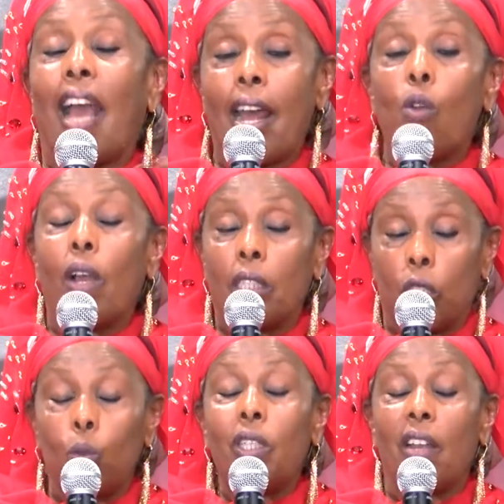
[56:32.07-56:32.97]

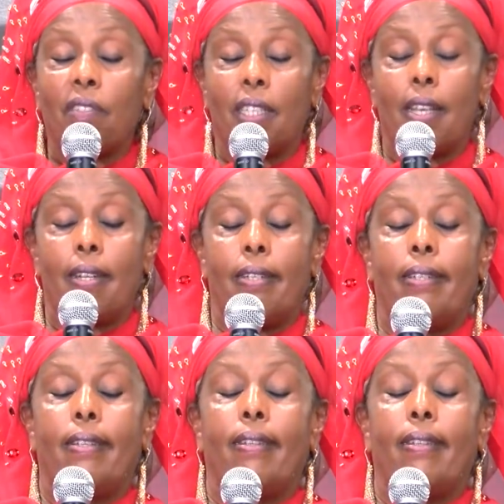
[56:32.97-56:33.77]
arrogance which I have said.